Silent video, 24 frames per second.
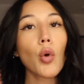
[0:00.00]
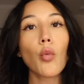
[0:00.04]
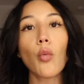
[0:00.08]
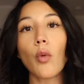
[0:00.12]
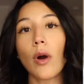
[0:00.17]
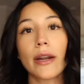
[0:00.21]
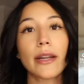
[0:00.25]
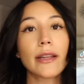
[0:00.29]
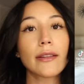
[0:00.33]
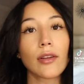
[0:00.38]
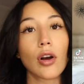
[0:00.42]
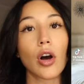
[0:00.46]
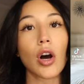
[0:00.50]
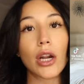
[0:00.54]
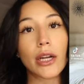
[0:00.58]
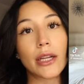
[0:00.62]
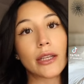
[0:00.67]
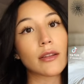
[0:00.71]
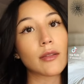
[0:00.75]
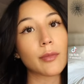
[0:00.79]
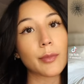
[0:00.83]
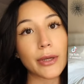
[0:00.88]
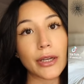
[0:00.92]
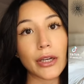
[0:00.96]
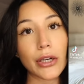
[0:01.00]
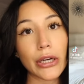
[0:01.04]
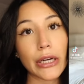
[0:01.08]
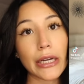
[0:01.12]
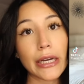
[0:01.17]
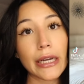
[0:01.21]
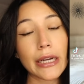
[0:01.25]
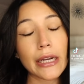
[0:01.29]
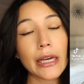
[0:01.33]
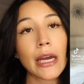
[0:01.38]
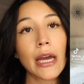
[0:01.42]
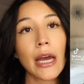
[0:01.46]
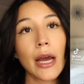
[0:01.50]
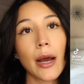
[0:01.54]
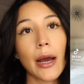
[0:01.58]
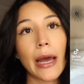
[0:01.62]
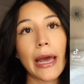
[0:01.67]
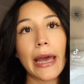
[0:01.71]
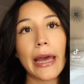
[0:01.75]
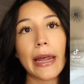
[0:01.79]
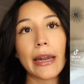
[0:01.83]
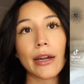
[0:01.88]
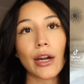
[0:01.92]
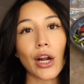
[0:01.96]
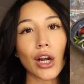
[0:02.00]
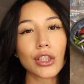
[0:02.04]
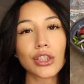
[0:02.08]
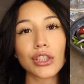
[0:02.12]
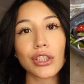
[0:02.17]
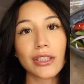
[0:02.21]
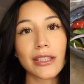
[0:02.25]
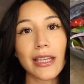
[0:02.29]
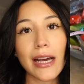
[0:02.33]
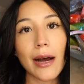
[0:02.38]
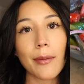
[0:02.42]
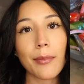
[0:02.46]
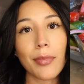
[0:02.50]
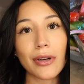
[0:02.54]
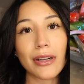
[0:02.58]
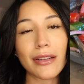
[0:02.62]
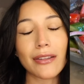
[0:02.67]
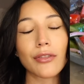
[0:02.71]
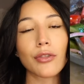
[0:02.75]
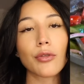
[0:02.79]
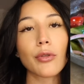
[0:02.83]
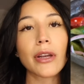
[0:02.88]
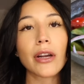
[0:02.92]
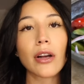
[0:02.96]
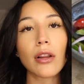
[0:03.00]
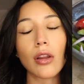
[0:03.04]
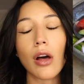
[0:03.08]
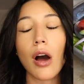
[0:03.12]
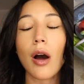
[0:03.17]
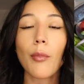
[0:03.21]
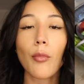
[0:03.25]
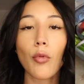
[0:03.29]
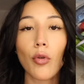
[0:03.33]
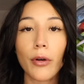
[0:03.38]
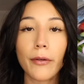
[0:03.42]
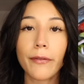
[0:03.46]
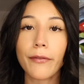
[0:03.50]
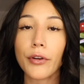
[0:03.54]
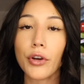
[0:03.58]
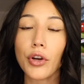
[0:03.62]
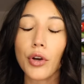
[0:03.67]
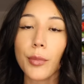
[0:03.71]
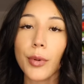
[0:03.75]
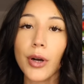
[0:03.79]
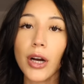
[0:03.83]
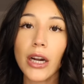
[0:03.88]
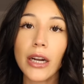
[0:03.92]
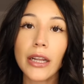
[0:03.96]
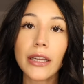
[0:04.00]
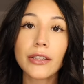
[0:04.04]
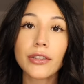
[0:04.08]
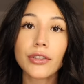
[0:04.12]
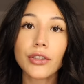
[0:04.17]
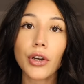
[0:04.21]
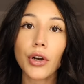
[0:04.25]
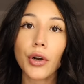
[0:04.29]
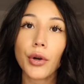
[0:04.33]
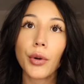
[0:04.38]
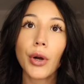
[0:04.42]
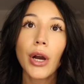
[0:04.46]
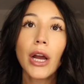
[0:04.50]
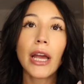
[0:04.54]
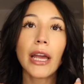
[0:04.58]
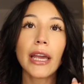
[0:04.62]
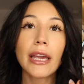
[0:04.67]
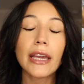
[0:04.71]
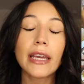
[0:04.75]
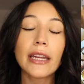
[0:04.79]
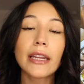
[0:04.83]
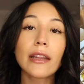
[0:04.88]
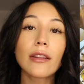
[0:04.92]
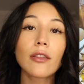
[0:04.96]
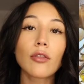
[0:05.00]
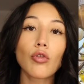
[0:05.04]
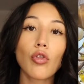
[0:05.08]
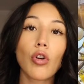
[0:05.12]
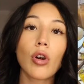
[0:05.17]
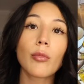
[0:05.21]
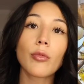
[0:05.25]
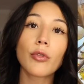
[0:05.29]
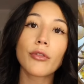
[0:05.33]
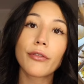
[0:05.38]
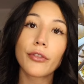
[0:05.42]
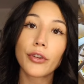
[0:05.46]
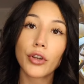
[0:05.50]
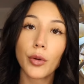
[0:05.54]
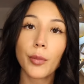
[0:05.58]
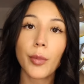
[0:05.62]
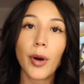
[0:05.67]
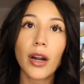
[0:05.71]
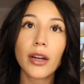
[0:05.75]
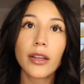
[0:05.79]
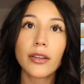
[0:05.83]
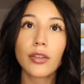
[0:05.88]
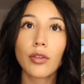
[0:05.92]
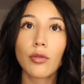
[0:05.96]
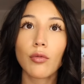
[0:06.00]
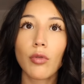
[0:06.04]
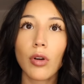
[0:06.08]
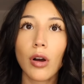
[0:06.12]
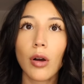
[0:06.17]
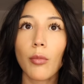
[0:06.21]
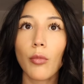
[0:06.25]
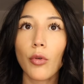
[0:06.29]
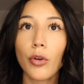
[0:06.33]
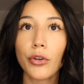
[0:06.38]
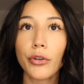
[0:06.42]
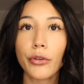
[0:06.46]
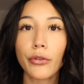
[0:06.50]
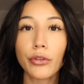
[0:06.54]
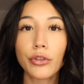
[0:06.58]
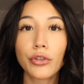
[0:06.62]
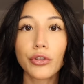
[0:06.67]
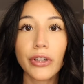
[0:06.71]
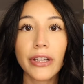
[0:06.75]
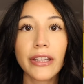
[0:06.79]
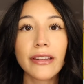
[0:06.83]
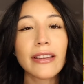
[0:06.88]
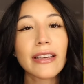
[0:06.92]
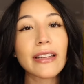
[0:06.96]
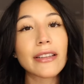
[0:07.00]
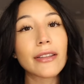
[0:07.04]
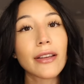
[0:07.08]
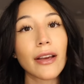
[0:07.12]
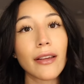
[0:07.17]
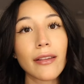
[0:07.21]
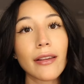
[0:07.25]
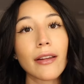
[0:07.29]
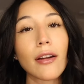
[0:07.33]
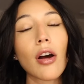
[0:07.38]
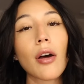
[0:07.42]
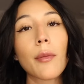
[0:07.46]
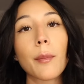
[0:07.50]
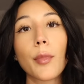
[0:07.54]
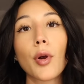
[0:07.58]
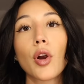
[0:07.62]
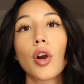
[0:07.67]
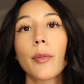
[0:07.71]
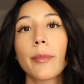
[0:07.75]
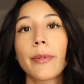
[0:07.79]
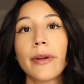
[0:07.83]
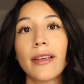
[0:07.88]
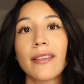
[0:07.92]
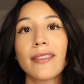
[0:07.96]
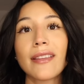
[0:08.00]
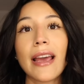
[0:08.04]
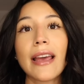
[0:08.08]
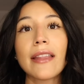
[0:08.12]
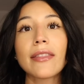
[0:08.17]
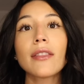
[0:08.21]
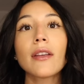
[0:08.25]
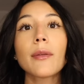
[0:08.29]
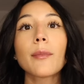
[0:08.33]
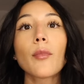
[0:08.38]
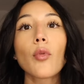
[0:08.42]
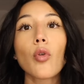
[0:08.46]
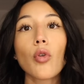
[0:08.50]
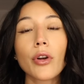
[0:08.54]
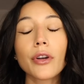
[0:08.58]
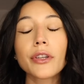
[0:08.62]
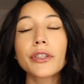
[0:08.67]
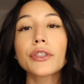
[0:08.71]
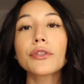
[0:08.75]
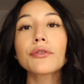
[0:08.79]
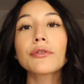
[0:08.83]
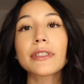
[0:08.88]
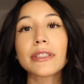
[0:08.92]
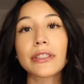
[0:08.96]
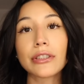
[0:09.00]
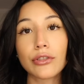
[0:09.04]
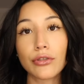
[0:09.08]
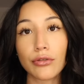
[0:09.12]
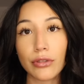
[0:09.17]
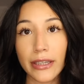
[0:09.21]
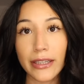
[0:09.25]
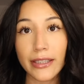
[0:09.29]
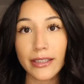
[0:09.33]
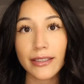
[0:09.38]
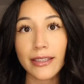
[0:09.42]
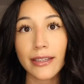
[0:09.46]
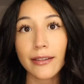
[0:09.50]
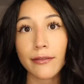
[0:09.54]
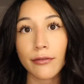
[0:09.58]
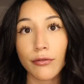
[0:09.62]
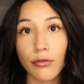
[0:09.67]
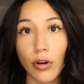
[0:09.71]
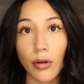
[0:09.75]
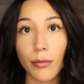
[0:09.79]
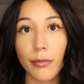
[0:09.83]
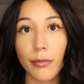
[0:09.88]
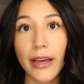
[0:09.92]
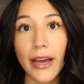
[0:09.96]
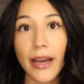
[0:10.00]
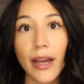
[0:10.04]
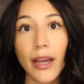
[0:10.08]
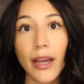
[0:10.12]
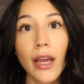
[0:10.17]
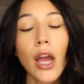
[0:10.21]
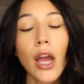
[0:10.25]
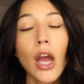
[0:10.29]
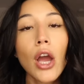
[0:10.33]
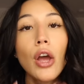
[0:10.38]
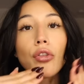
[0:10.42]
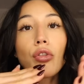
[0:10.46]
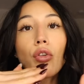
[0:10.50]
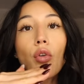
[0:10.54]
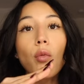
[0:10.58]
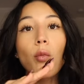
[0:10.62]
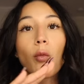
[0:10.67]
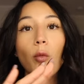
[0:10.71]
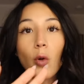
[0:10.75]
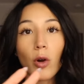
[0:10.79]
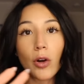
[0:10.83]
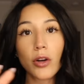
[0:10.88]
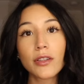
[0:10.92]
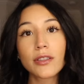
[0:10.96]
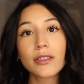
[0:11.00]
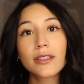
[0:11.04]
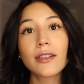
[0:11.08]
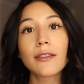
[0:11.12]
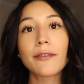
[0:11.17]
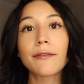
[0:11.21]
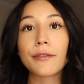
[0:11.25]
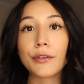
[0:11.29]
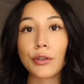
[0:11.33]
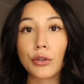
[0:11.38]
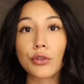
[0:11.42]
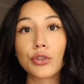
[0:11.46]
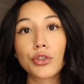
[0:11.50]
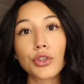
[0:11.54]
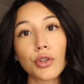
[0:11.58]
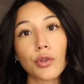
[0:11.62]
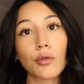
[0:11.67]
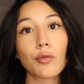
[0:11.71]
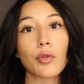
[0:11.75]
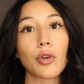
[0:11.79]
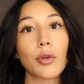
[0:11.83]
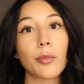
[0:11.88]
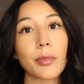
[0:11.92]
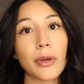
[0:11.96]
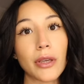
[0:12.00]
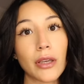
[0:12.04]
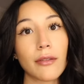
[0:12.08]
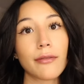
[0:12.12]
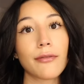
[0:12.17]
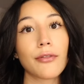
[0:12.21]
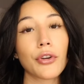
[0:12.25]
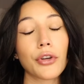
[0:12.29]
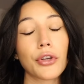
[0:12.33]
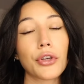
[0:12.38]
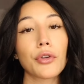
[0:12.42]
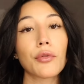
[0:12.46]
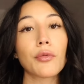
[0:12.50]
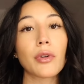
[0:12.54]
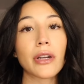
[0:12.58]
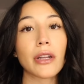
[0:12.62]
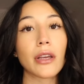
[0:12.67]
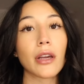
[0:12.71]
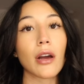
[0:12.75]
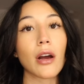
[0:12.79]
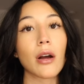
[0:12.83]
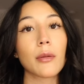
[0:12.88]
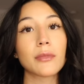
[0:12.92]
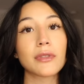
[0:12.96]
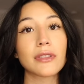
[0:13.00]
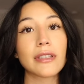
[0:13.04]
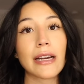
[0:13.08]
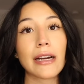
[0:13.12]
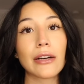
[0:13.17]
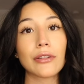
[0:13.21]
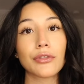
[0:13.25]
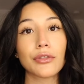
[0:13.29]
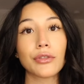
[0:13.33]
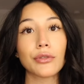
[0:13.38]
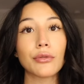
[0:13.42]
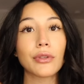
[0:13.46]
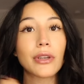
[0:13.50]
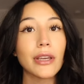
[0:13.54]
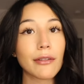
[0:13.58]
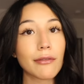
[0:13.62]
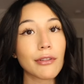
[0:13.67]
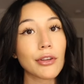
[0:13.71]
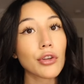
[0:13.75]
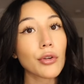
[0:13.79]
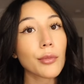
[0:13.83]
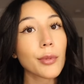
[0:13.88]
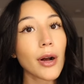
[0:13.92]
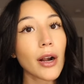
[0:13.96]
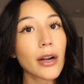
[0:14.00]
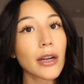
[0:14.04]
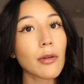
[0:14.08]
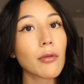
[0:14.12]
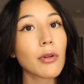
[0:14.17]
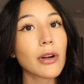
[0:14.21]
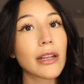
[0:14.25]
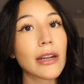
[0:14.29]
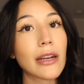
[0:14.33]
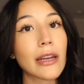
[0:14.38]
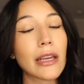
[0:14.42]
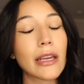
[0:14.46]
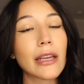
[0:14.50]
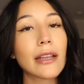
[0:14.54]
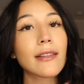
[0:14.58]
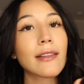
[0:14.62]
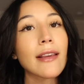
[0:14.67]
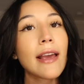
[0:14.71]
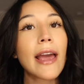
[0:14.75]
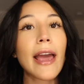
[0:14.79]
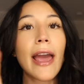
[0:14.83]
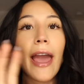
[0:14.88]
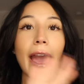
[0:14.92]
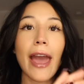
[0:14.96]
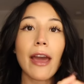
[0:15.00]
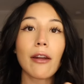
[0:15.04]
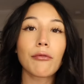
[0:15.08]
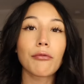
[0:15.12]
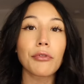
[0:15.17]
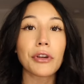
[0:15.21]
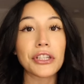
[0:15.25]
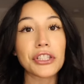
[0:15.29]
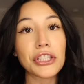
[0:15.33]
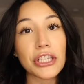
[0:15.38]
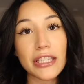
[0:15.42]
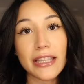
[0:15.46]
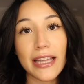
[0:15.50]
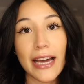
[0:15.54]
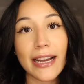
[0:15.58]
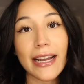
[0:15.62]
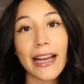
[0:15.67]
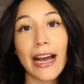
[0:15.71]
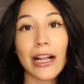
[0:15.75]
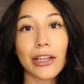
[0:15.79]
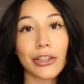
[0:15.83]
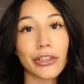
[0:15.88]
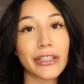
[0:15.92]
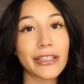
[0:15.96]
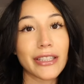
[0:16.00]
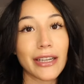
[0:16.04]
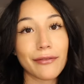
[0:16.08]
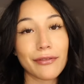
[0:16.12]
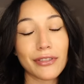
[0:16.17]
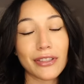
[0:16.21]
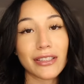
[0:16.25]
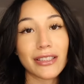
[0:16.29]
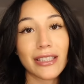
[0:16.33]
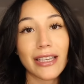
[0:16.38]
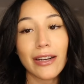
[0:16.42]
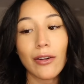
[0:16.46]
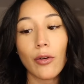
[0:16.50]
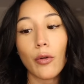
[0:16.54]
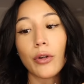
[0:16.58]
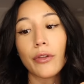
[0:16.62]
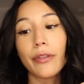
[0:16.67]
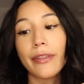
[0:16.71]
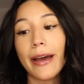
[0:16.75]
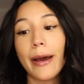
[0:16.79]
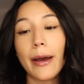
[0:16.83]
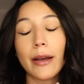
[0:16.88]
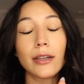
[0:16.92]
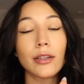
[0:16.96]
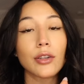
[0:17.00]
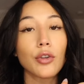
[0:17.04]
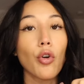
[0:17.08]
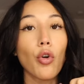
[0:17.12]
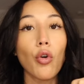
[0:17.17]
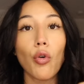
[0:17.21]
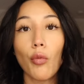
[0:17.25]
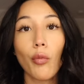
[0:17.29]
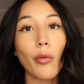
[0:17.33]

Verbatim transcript: when it's on its period. And not just that, but it's doing a lot more for your body. So it is normal for your body to want more nutrients. It does it on purpose. And the more you restrict it from that, the worse the future will be for you when it comes down to giving your body what it needs and reaching that calorie deficit or that goal